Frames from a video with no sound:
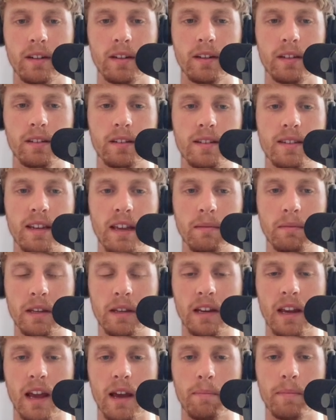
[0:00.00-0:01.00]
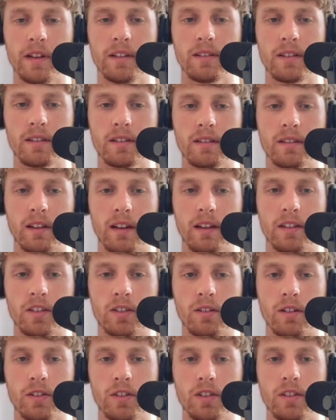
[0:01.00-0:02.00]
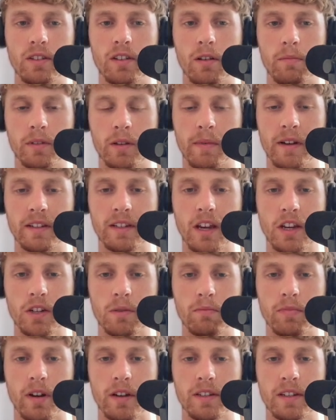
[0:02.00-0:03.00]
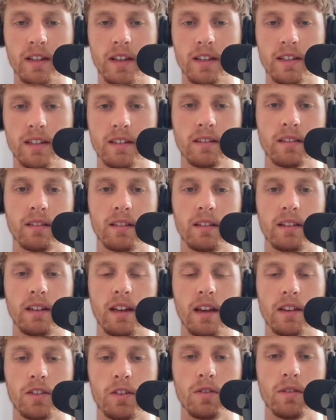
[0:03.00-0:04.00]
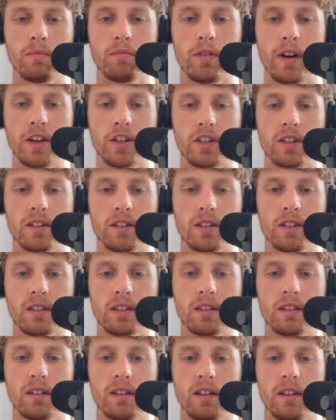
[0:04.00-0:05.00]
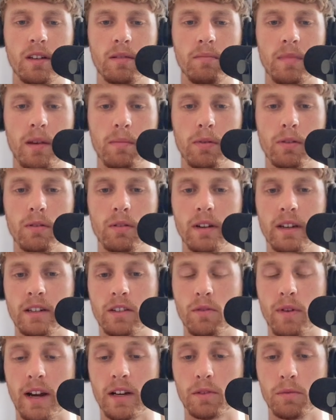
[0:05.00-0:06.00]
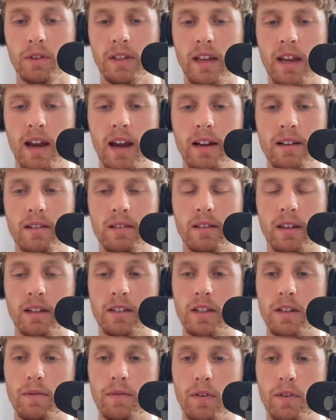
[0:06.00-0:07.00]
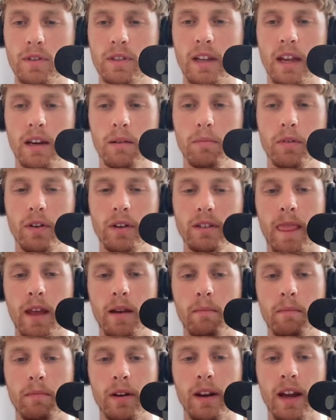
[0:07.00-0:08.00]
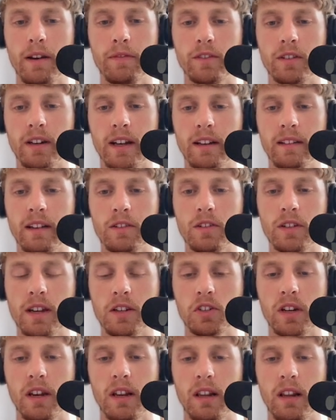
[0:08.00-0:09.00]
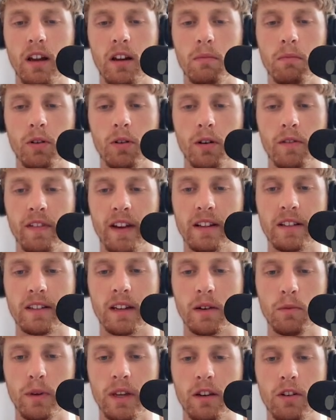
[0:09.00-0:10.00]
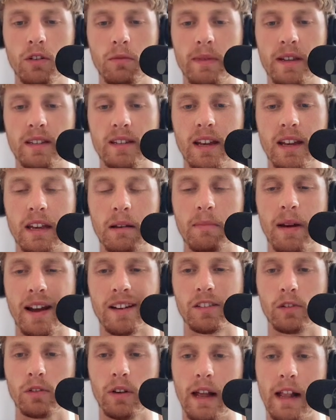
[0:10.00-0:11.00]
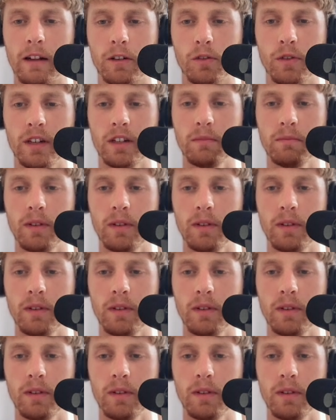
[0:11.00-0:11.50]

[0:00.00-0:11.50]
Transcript: the same thing happens. It starts the optimization process, gets you impressions, people interact with the ads. That's the first data point. But after that, there's actually a lot more events that we could be sending back to the algorithm